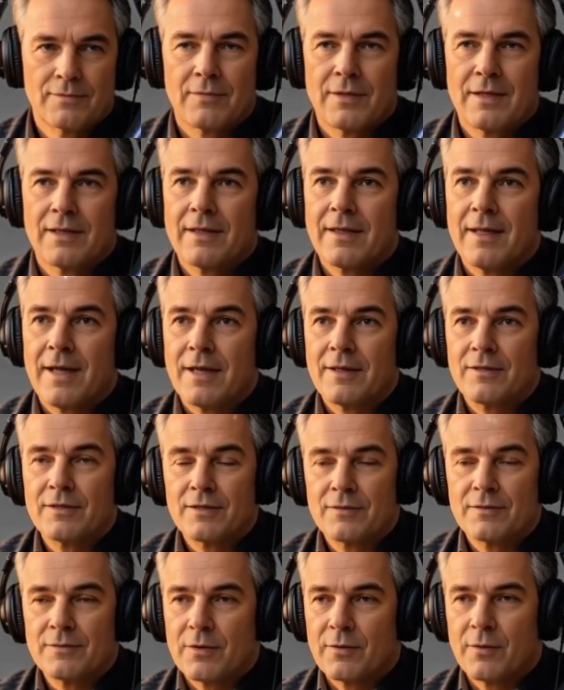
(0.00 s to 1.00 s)
This allows
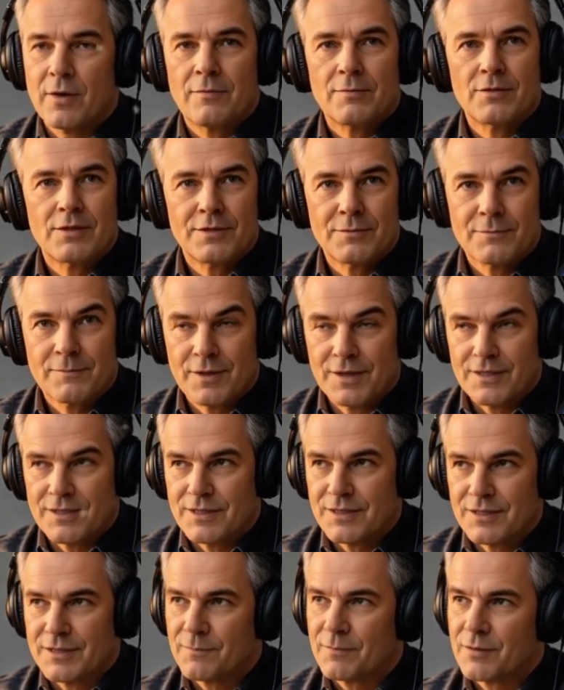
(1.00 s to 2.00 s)
them to offer
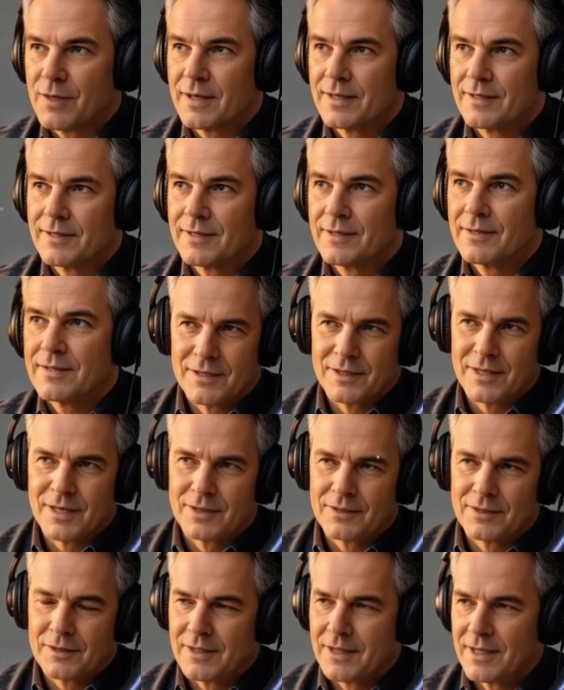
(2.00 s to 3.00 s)
competitive pricing that
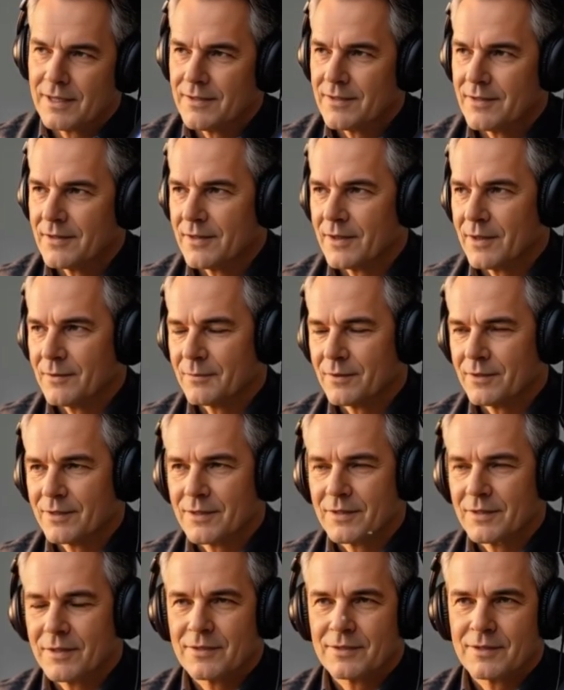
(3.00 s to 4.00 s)
undercuts the
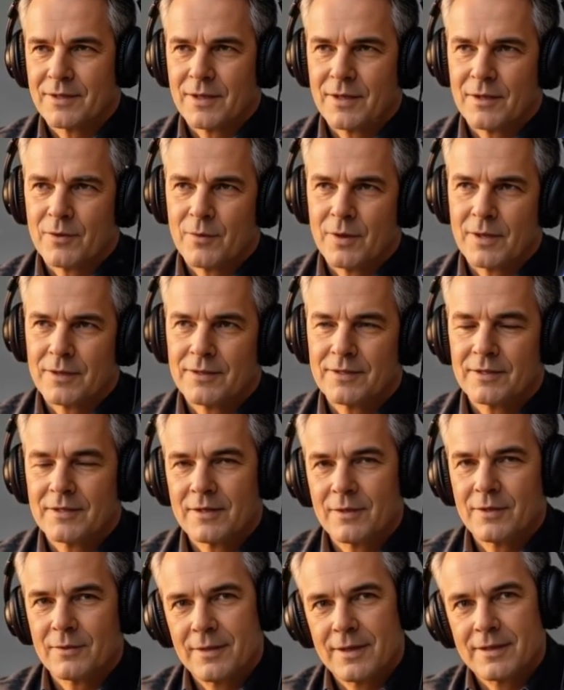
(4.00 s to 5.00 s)
competition while
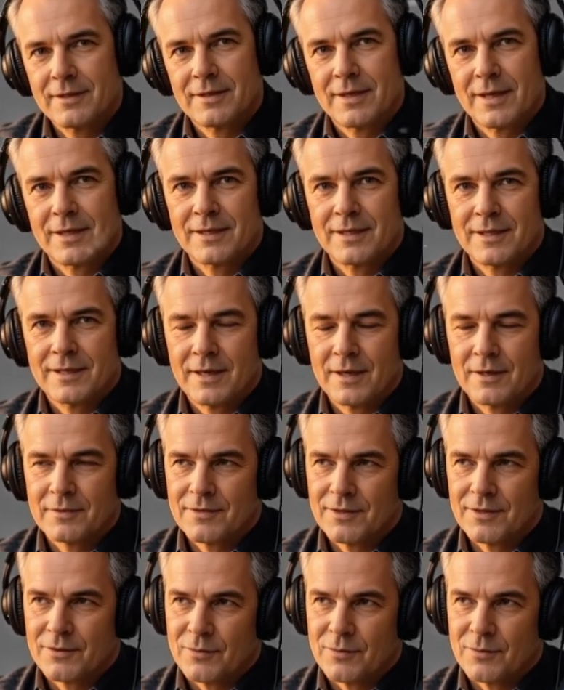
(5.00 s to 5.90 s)
still maintaining healthy